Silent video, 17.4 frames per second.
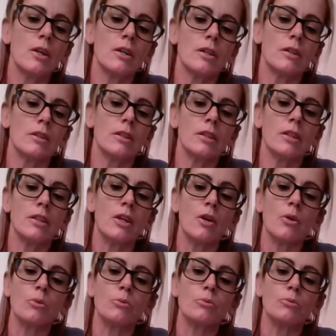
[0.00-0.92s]
you
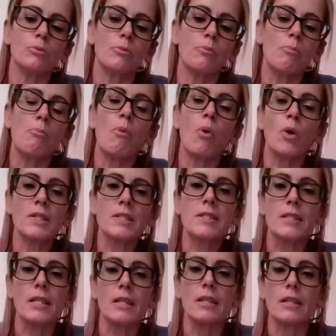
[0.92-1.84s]
know,
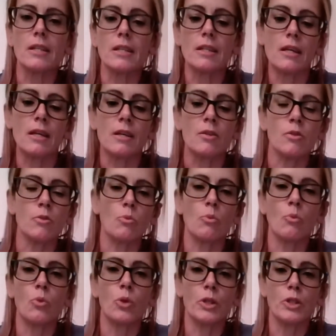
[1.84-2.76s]
mossy and
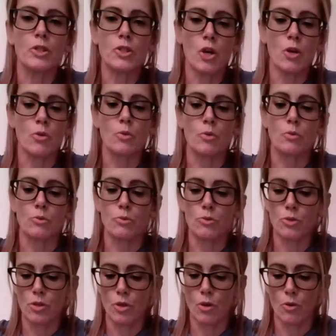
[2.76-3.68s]
wood tone
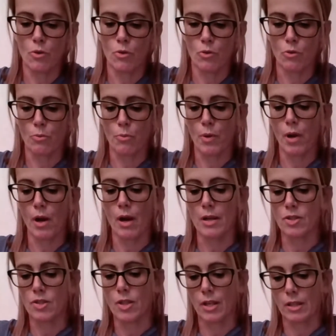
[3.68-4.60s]
to the whole
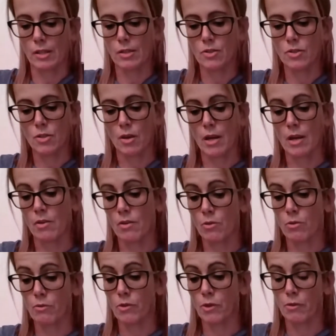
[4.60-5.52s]
project. So I don't know
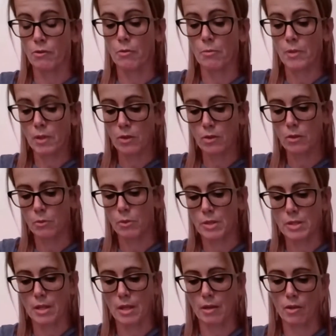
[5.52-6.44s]
if you're familiar with
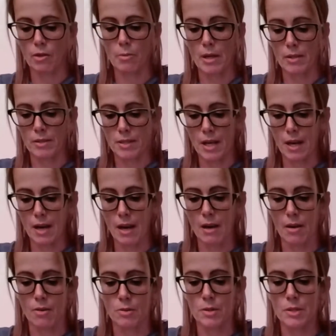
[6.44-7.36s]
Tinkerbell's
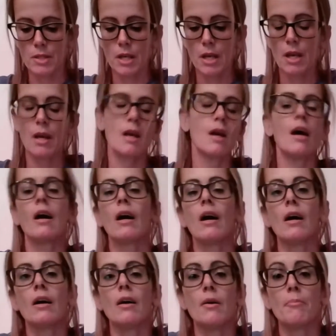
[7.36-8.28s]
house,
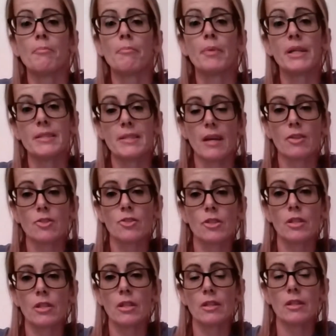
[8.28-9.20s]
but it's
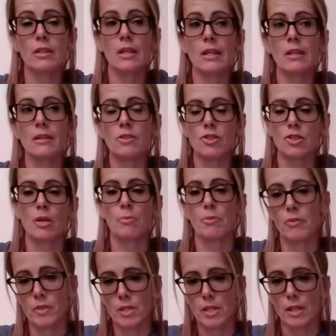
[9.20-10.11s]
actually in the shape of a
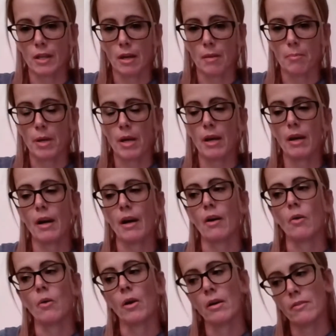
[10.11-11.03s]
teacup.
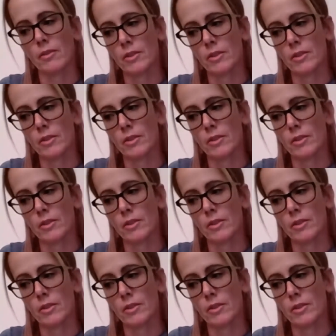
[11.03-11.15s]
However,